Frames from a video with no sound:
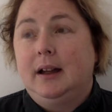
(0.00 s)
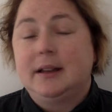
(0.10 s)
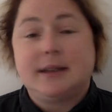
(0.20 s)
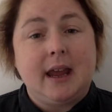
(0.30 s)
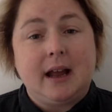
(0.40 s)

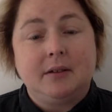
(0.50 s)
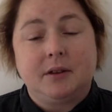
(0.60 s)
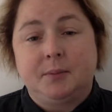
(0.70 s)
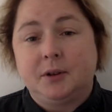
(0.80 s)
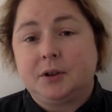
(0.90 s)
take out the
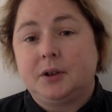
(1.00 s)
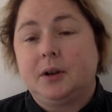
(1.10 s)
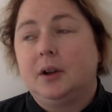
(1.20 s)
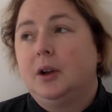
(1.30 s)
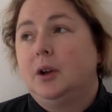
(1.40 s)
book,
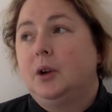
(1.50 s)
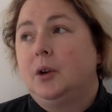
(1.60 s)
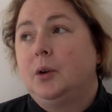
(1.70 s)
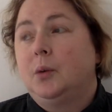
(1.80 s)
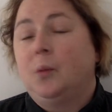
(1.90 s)

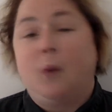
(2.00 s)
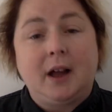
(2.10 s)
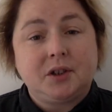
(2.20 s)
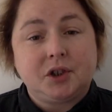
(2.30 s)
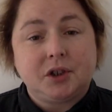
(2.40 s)

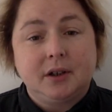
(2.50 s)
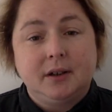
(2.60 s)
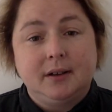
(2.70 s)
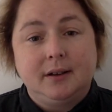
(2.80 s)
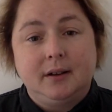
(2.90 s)
watch
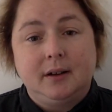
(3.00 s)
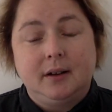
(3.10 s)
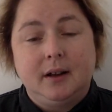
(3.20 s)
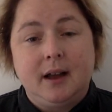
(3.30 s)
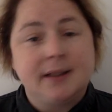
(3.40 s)

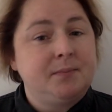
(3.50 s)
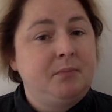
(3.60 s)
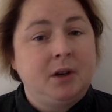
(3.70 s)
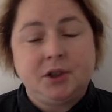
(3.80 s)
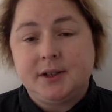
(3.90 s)
as
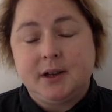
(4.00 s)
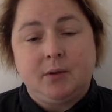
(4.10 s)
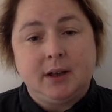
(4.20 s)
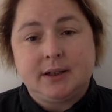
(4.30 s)
much as you want